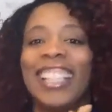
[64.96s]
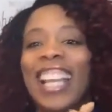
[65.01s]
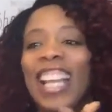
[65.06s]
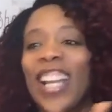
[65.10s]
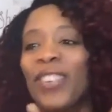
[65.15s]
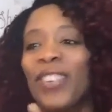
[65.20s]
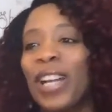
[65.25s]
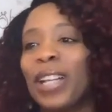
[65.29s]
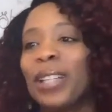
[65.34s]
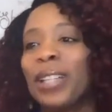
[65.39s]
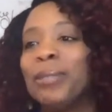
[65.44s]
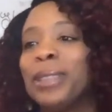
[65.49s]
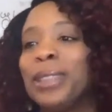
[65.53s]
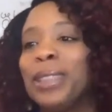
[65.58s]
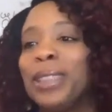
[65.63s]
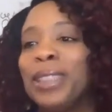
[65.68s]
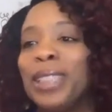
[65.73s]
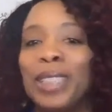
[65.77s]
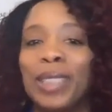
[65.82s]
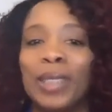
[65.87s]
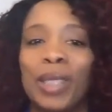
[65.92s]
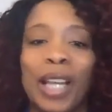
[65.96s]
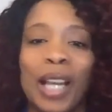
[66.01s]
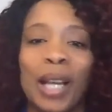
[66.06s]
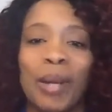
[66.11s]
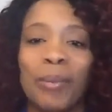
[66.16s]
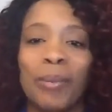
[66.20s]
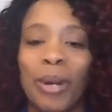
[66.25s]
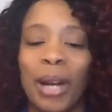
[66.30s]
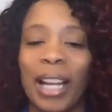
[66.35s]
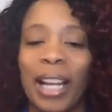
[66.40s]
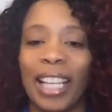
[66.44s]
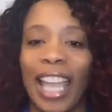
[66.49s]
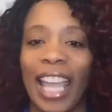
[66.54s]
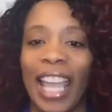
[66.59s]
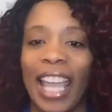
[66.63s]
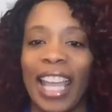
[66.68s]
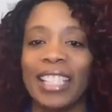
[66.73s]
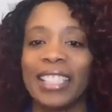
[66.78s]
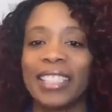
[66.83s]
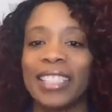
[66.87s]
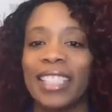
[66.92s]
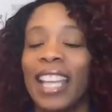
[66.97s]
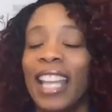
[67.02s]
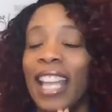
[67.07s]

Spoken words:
Welcome to this broadcast.